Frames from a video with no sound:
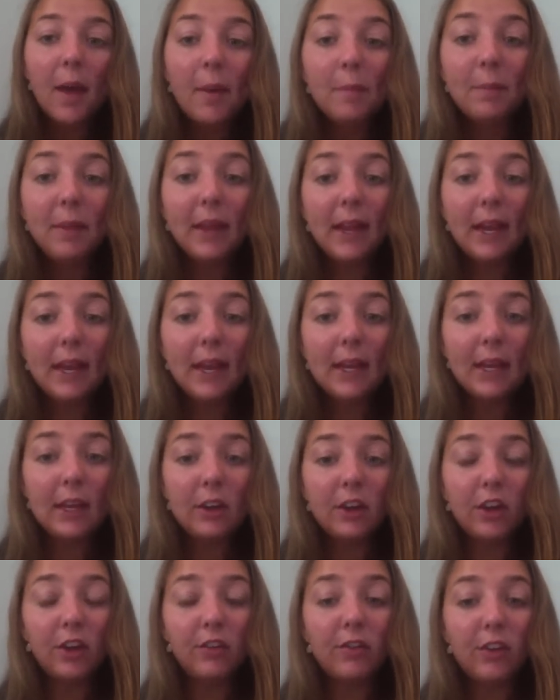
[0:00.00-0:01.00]
Being an
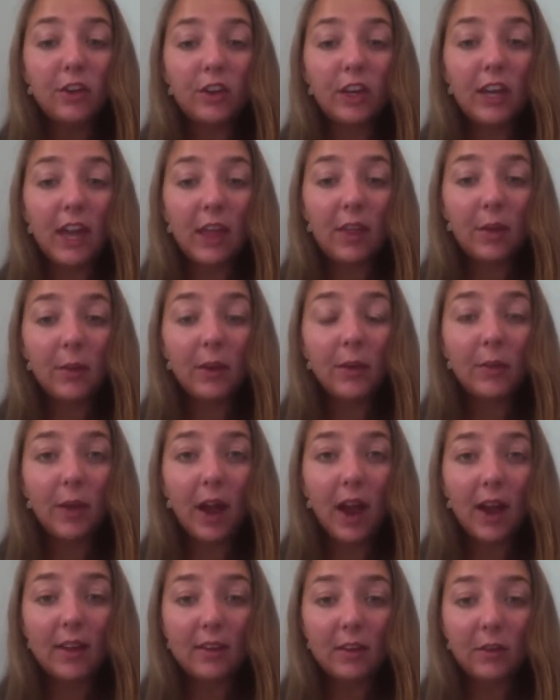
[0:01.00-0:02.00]
intern for Together We
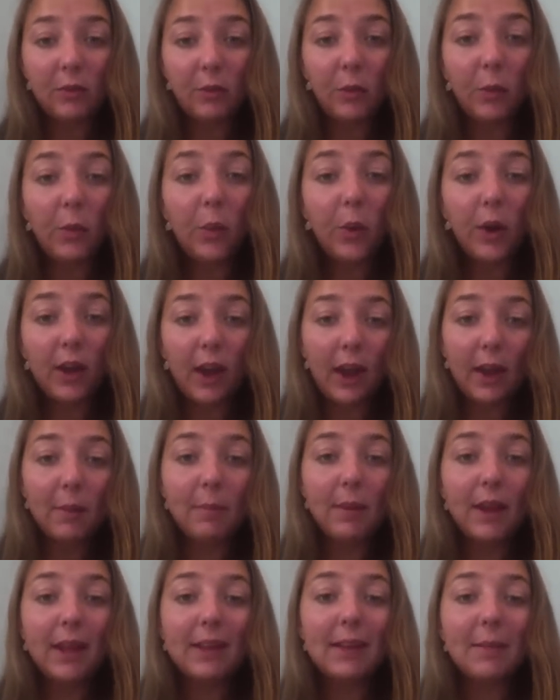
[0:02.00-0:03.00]
Rise is rewarding
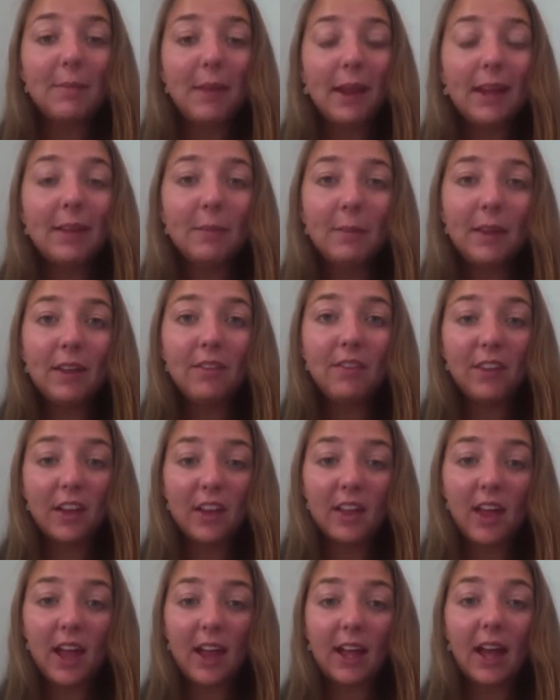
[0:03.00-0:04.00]
because it makes me feel
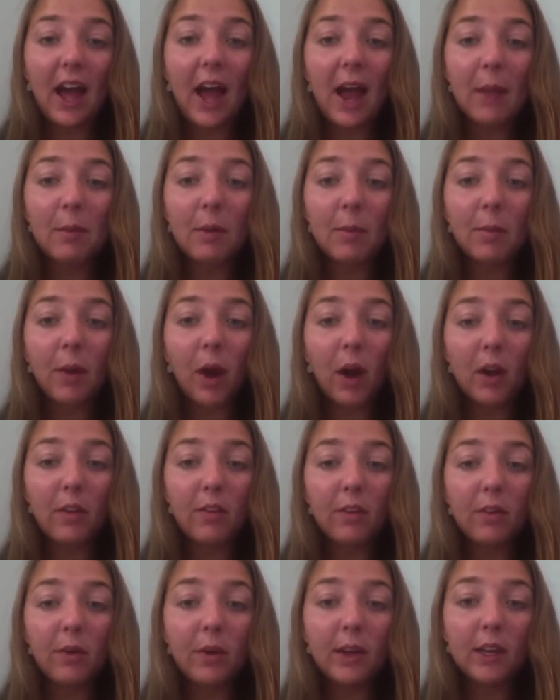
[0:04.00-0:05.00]
like I'm a part of
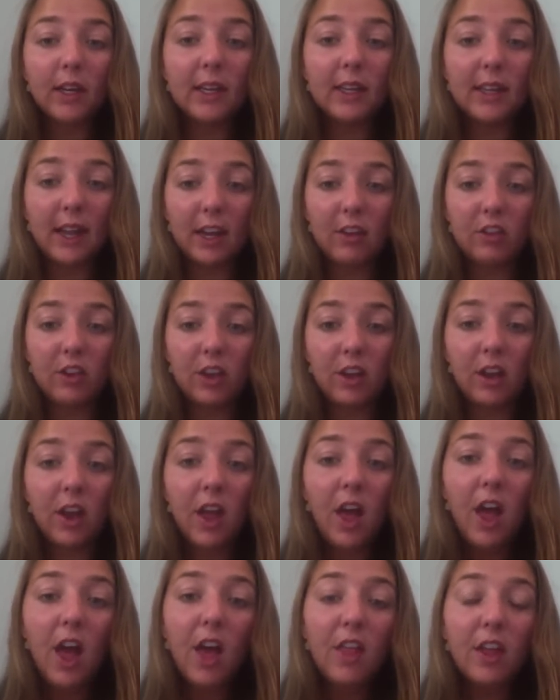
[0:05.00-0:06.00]
an organization
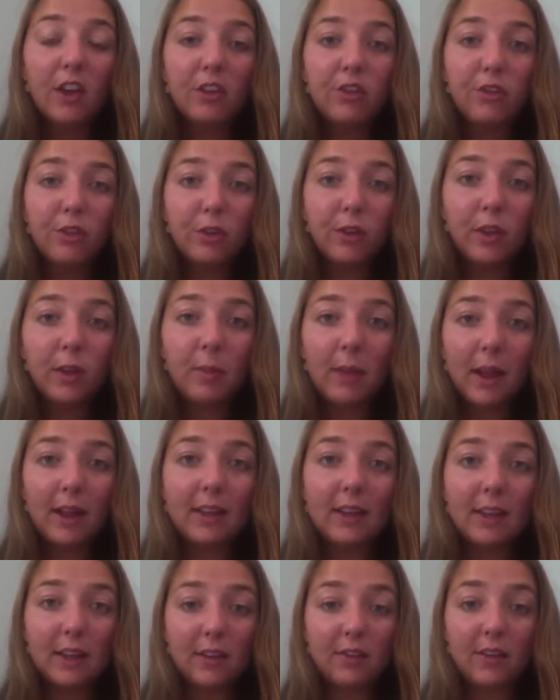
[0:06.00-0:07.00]
that truly makes
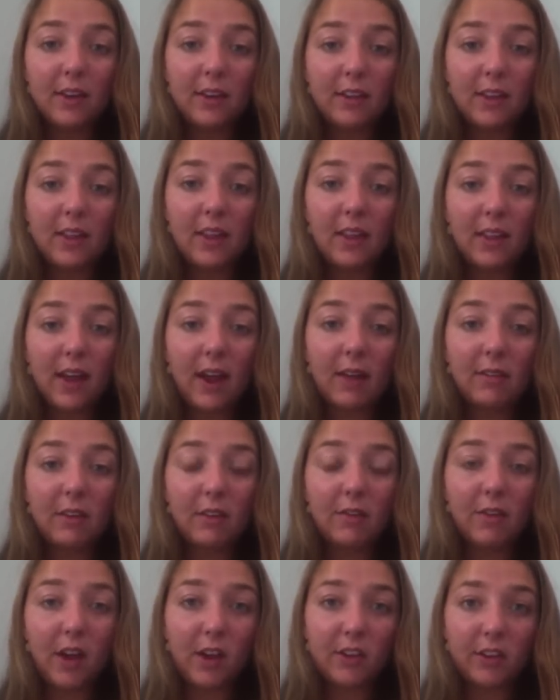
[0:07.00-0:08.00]
a difference in the lives of
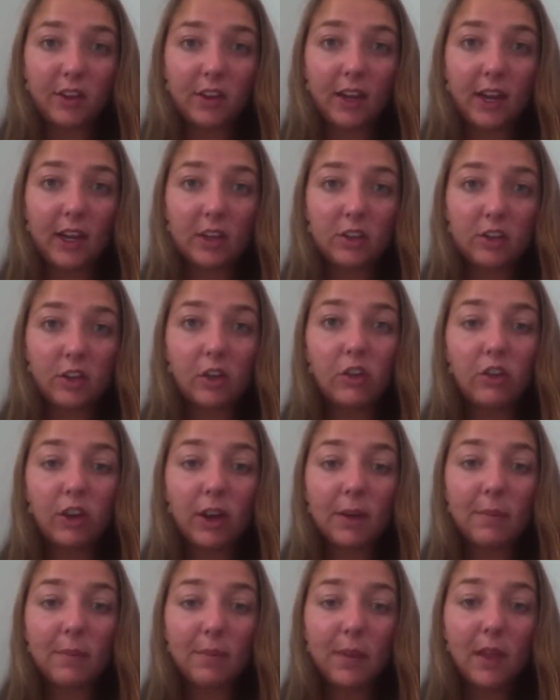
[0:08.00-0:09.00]
foster care
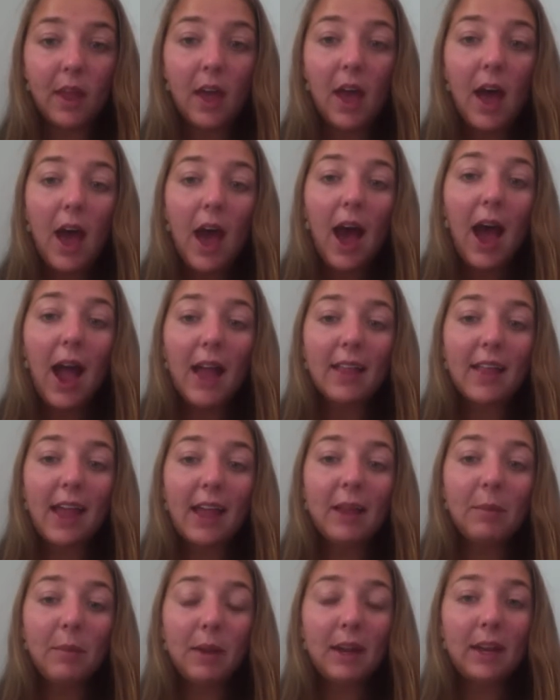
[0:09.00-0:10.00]
children. I
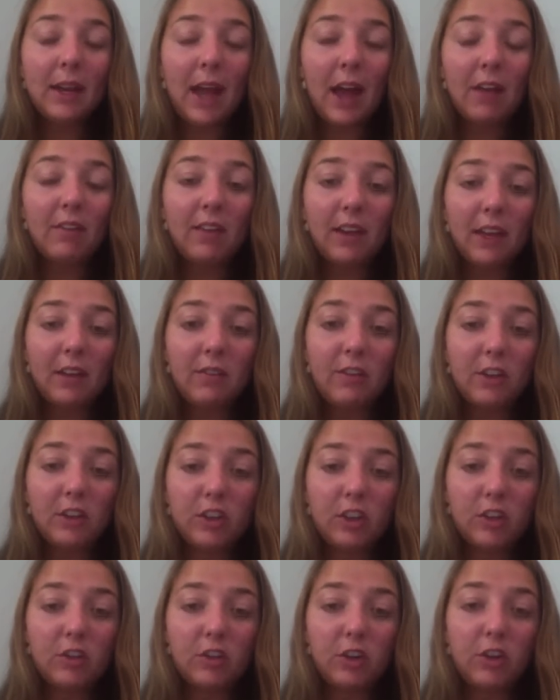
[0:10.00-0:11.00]
like being an advocate for
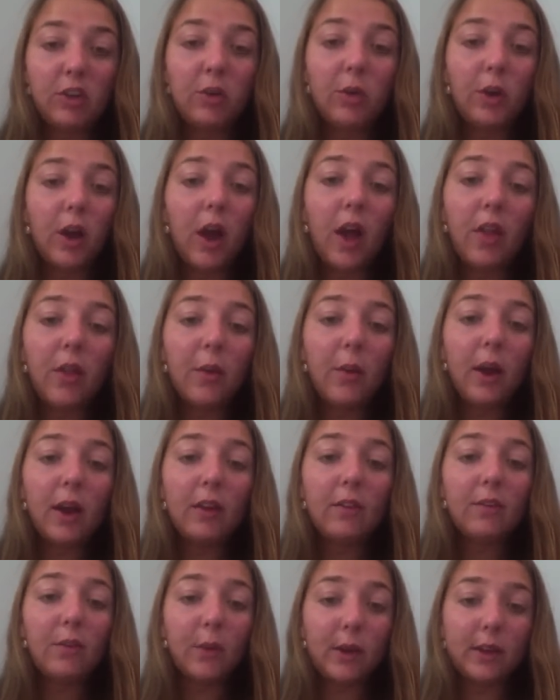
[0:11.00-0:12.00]
children who are
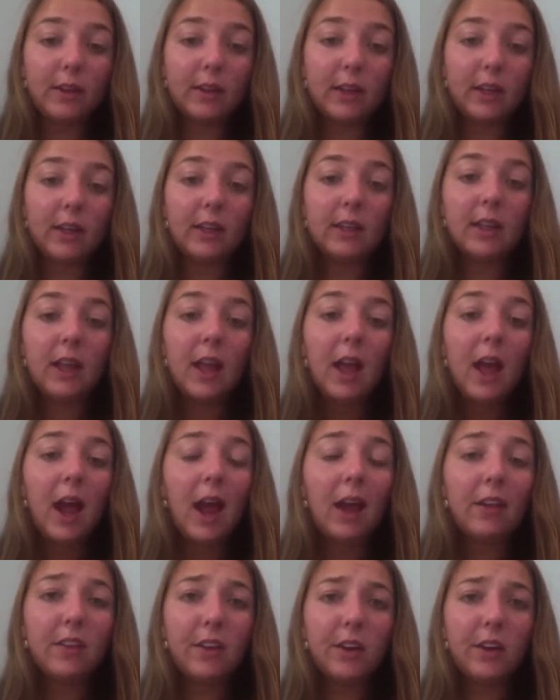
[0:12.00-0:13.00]
otherwise voiceless,
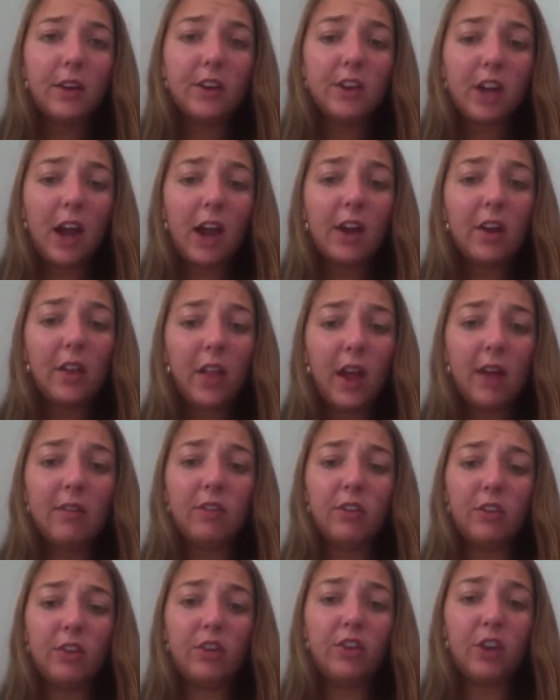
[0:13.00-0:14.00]
as their entire lives are
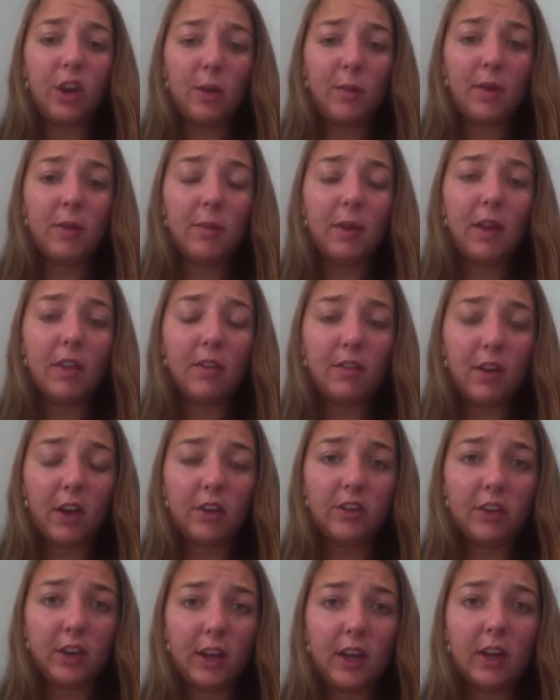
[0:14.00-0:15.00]
determined by the
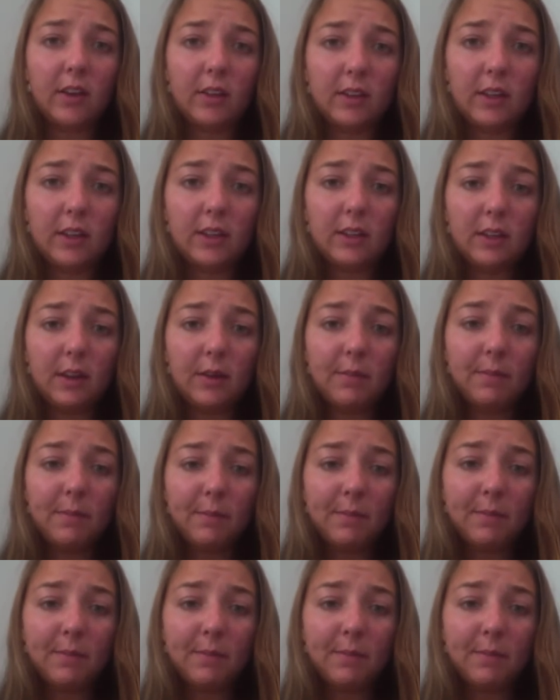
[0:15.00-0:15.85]
foster care system.